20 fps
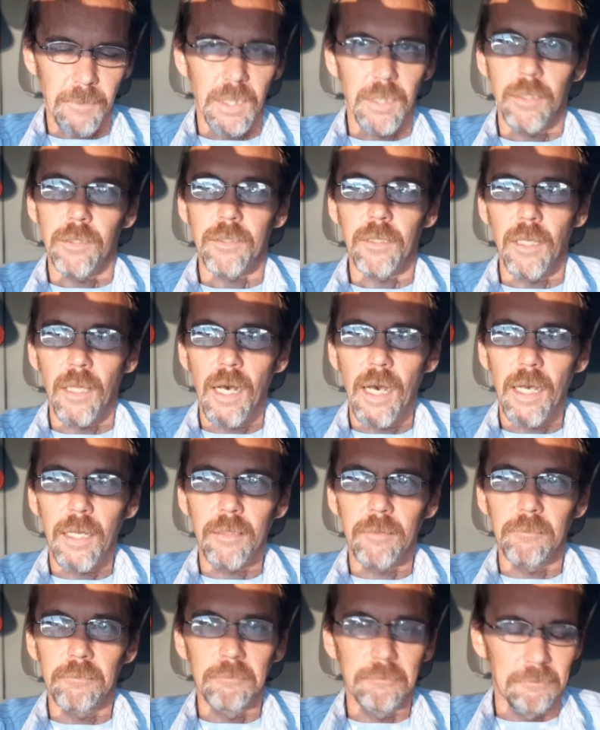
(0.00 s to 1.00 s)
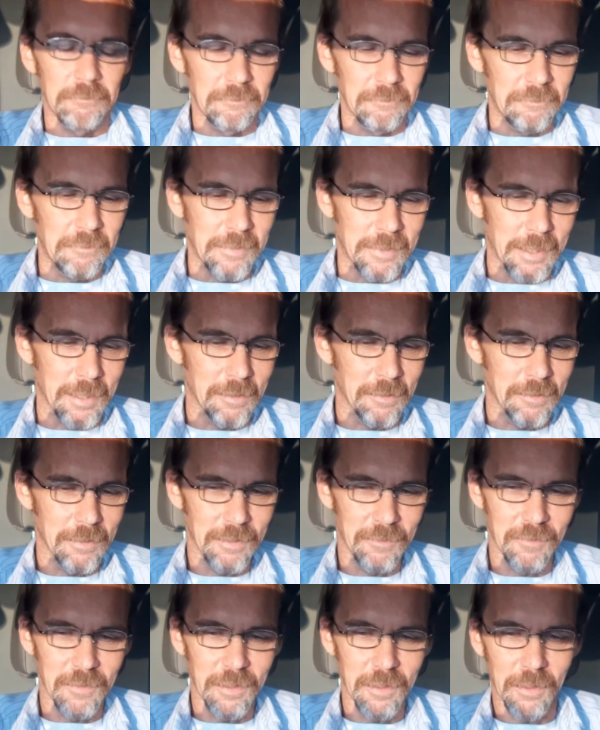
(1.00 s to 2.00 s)
It's a lot. I don't
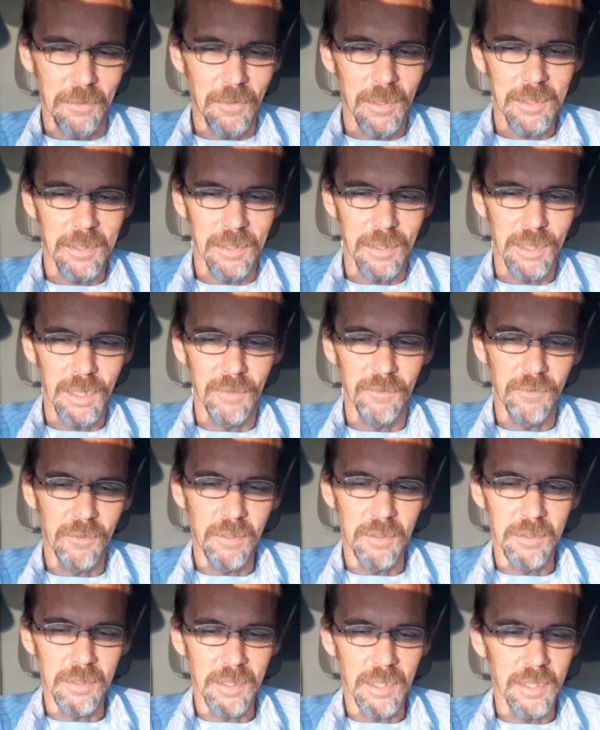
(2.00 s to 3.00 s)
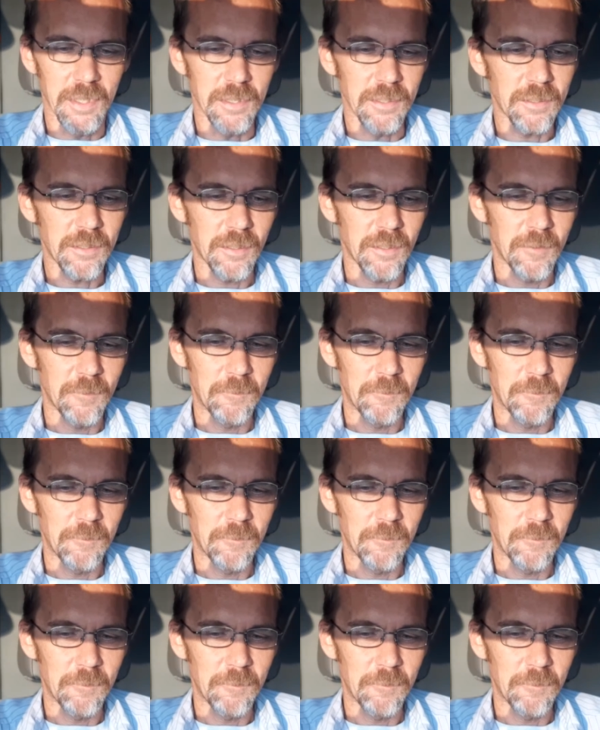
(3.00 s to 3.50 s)
even know what to give you as a hint.